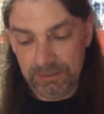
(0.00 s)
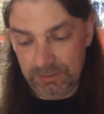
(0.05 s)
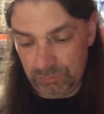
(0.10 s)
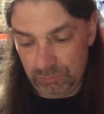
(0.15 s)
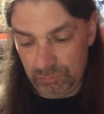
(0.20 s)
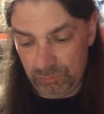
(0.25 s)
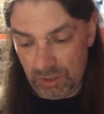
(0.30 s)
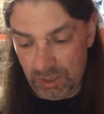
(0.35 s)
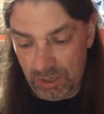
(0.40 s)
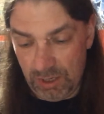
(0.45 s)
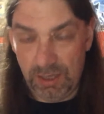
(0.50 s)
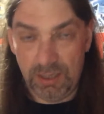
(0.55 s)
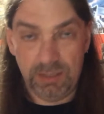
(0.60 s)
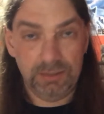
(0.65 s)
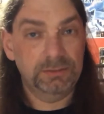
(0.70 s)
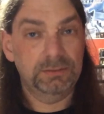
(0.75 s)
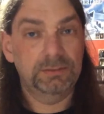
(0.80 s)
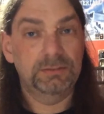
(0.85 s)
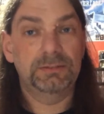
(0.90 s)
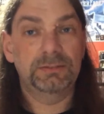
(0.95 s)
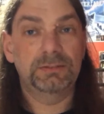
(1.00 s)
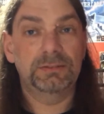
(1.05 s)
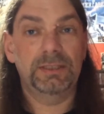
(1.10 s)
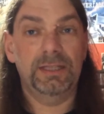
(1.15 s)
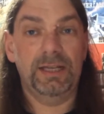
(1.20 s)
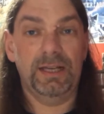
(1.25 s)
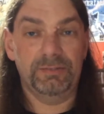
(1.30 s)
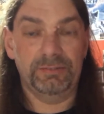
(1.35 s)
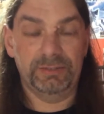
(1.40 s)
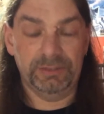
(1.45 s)
Raw,
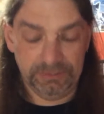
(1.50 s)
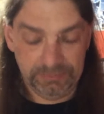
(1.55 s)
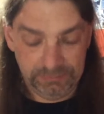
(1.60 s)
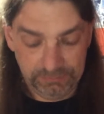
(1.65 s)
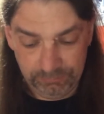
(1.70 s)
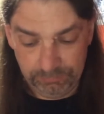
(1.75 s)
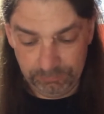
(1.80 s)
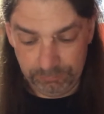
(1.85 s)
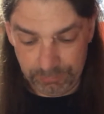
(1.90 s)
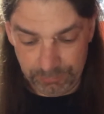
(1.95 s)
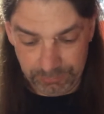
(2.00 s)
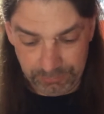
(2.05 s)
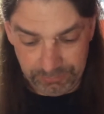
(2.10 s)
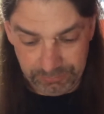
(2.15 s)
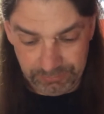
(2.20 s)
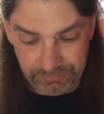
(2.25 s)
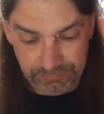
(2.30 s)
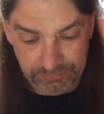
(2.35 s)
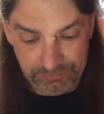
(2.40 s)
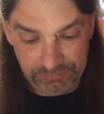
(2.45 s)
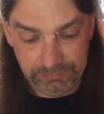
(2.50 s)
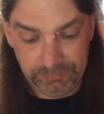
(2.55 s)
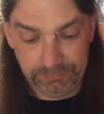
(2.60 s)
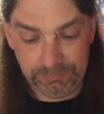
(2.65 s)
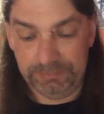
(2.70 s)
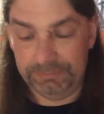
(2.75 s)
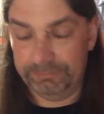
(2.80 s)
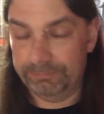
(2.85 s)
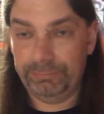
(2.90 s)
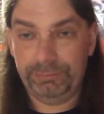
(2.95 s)
heavy, brutal. I
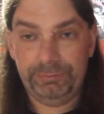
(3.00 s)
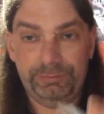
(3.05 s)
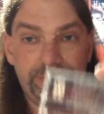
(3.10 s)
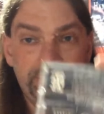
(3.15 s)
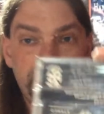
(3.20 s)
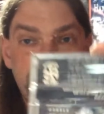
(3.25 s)
mean, pfft,